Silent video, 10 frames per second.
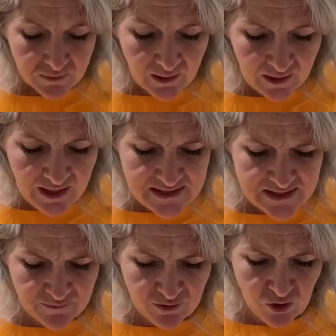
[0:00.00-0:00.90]
let's
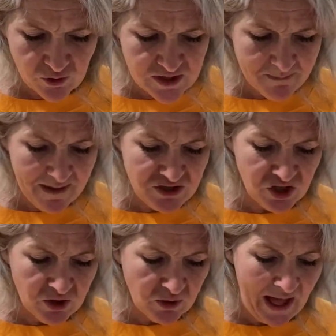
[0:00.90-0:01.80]
have a look. Some
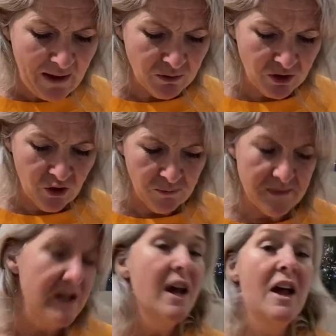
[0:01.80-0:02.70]
magical
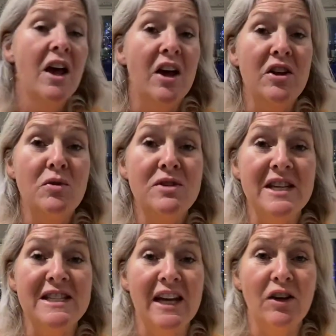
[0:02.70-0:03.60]
outcomes. Are you
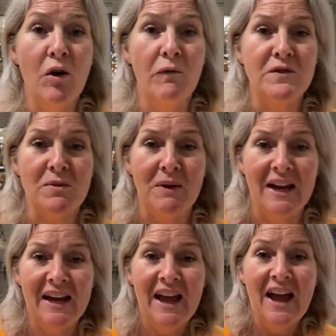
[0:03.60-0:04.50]
sitting comfortably?
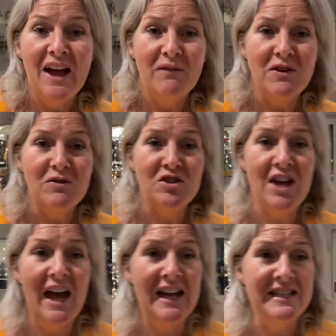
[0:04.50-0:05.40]
Have you
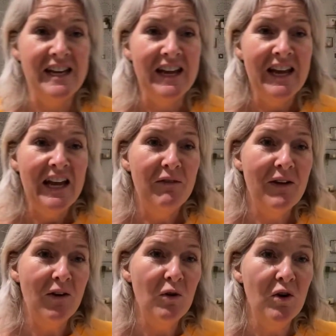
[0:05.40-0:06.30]
shared it? If you
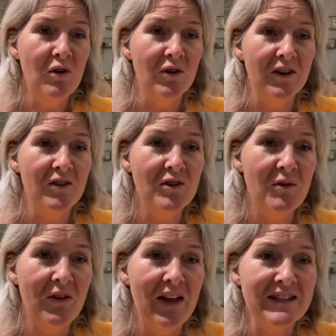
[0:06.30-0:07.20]
look
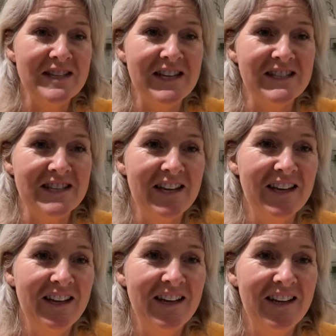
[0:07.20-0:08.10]
what that is.
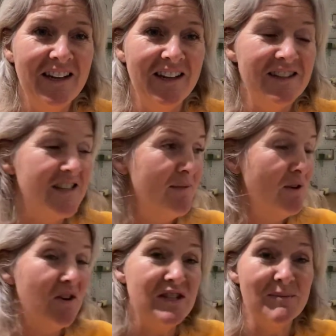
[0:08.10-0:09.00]
You can see the
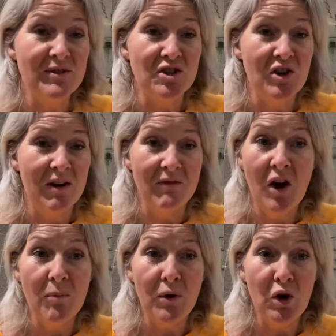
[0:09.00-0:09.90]
Christmas tree with no
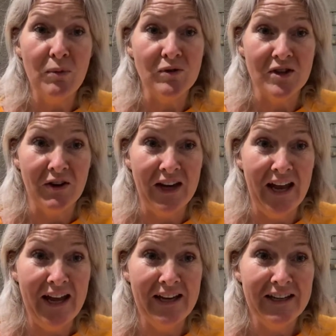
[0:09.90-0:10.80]
baubles on it
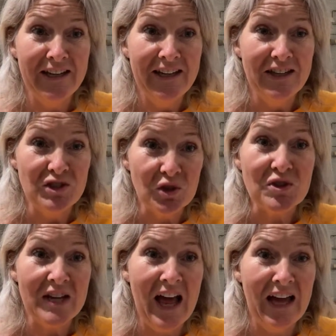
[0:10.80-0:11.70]
yet, just
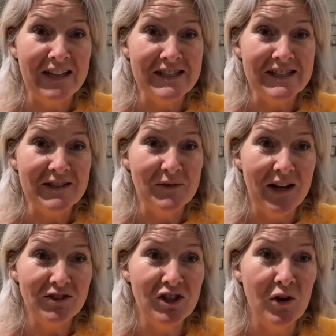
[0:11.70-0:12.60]
lights. I'll
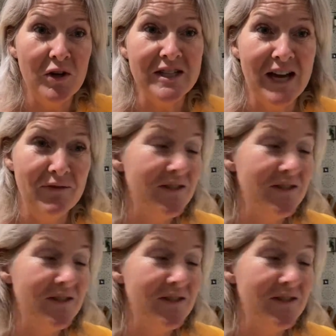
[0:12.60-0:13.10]
show you it after